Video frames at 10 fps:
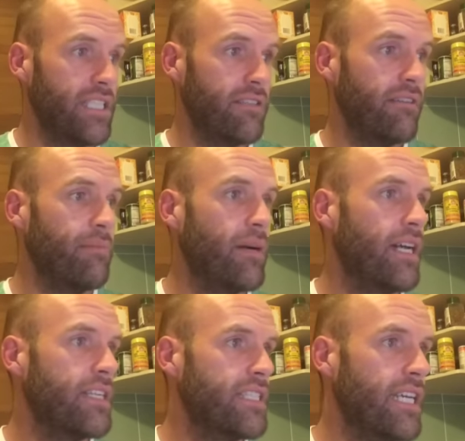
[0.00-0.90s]
There's three
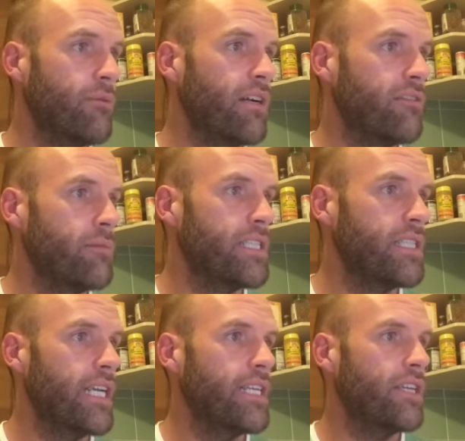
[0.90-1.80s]
partners there. One of them is
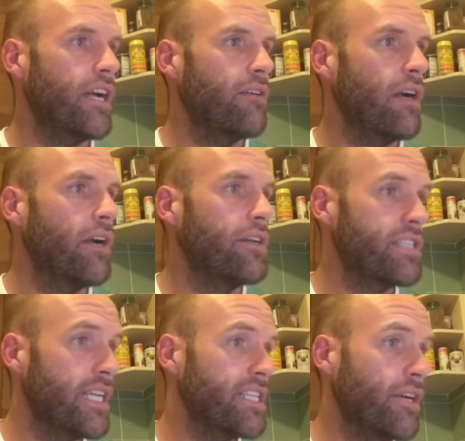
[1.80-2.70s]
CSIRO.
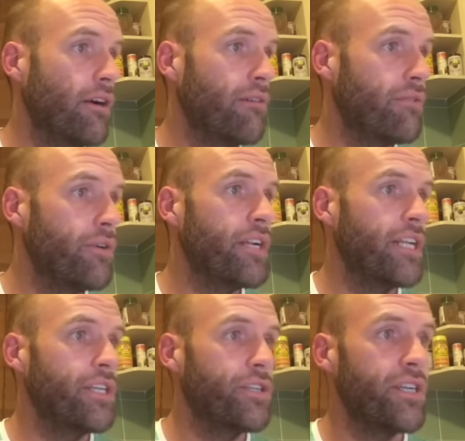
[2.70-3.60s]
CSIRO Food
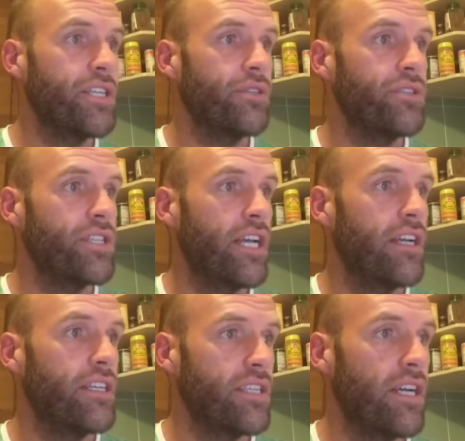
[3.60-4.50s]
and Nutritional
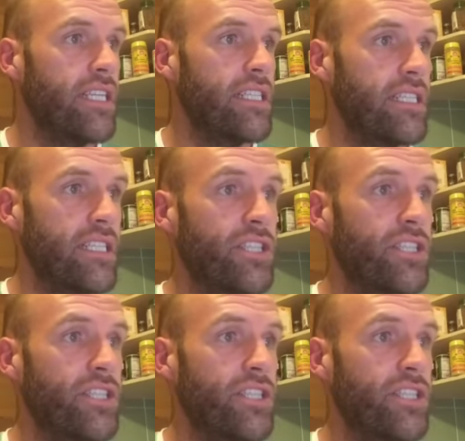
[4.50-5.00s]
Sciences is